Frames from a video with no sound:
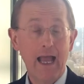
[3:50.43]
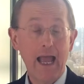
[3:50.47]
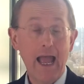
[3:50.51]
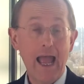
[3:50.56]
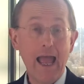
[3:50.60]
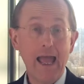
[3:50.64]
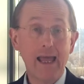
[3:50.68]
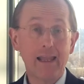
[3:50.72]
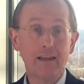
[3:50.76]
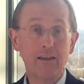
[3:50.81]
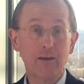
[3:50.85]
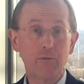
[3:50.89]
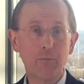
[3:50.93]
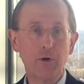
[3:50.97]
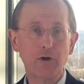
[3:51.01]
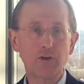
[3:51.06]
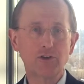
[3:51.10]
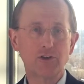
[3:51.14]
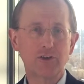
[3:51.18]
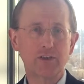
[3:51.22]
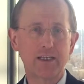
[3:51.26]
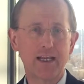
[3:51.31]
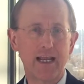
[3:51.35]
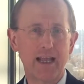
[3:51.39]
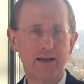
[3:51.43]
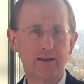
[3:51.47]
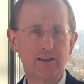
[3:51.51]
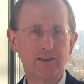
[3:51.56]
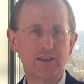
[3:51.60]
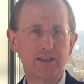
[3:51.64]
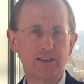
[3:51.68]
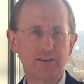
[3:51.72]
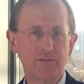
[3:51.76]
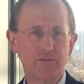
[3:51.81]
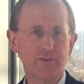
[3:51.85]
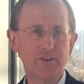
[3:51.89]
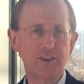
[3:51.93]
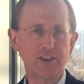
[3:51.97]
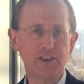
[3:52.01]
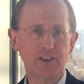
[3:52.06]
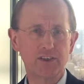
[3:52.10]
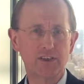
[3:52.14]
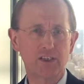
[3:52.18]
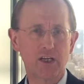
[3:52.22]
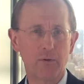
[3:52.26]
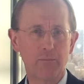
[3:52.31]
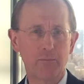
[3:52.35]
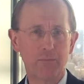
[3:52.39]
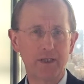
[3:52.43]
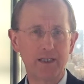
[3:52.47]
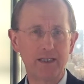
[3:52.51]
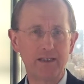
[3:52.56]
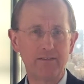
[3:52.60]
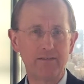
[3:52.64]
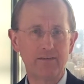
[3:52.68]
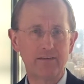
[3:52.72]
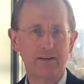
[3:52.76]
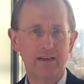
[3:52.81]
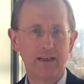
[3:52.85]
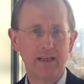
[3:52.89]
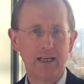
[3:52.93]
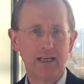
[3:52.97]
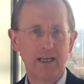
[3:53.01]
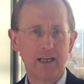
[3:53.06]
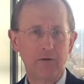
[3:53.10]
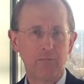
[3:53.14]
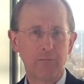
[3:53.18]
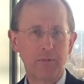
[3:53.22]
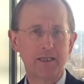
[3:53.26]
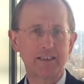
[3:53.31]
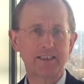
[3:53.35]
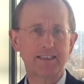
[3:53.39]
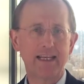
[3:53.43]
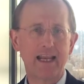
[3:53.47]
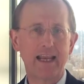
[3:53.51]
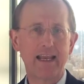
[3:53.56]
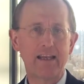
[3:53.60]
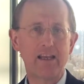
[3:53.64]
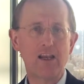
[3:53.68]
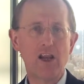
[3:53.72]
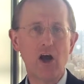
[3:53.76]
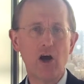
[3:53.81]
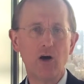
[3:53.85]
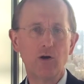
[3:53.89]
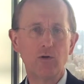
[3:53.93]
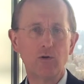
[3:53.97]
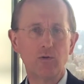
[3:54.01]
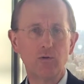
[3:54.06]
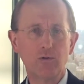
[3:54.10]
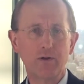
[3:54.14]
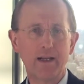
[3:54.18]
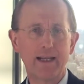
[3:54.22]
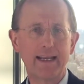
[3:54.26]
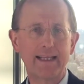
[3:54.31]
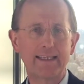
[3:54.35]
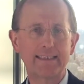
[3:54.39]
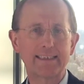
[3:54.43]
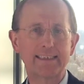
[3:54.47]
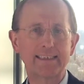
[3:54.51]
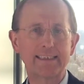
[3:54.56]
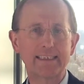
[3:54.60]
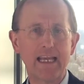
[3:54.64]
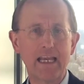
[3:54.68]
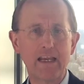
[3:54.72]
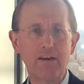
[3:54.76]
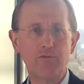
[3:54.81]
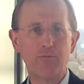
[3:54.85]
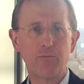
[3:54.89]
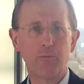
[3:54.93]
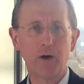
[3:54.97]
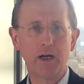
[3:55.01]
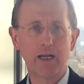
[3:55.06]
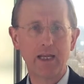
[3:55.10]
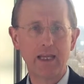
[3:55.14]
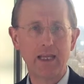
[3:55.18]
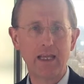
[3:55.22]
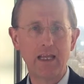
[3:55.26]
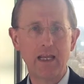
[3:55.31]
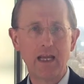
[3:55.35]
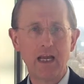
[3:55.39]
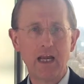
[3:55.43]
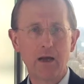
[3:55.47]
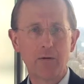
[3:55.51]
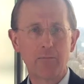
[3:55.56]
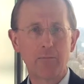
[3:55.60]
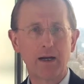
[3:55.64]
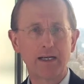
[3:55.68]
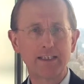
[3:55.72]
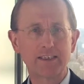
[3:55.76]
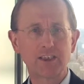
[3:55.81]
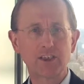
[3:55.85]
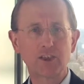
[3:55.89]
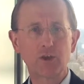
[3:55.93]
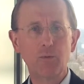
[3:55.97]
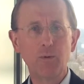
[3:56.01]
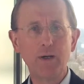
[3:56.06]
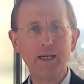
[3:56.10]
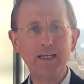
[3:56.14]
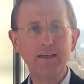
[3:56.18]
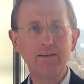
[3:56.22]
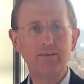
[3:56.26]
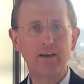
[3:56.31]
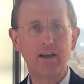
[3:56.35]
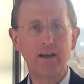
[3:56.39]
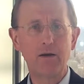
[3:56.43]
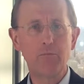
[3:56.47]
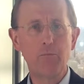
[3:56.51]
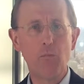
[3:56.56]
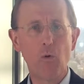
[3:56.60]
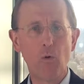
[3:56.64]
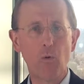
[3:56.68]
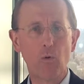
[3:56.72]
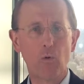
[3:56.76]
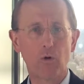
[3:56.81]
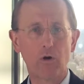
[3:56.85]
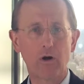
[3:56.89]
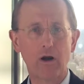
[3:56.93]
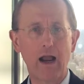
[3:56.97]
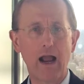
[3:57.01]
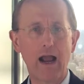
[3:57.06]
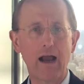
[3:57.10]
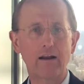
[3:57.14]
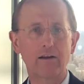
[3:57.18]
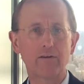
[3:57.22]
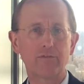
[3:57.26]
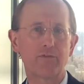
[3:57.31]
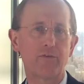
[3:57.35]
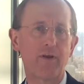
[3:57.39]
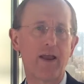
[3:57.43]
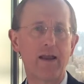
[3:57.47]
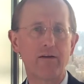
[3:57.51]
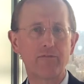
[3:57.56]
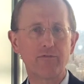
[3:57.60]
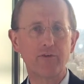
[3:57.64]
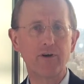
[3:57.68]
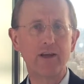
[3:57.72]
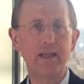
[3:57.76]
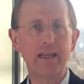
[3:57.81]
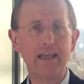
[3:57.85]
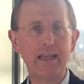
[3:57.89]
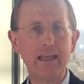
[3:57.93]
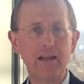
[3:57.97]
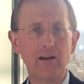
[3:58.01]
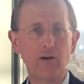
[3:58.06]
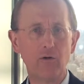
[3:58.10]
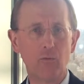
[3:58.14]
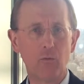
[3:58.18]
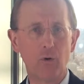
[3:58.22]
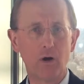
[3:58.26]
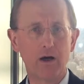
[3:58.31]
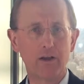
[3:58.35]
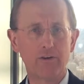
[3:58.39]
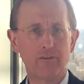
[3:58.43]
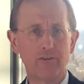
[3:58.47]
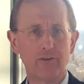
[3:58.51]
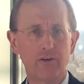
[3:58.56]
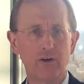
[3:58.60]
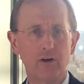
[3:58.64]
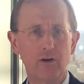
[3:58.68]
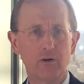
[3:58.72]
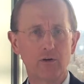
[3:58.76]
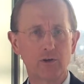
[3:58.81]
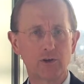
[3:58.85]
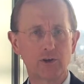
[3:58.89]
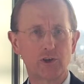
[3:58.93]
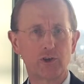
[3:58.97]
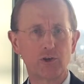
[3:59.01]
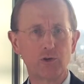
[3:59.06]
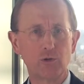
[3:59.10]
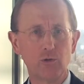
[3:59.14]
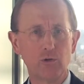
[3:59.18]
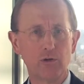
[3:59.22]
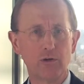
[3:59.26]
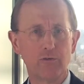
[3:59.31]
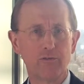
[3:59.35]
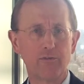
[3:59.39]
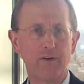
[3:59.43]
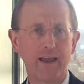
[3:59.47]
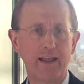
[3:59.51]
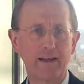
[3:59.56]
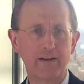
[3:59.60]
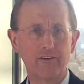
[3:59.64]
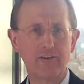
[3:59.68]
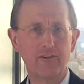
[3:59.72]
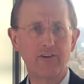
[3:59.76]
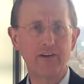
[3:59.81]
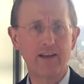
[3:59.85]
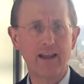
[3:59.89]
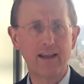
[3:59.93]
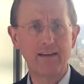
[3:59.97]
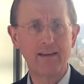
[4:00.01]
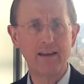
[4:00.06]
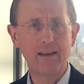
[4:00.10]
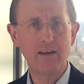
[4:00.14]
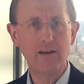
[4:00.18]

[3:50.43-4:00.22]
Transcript: And the most energy efficient companies, because they know they can save money by squeezing more out of every kilowatt or joule of energy that they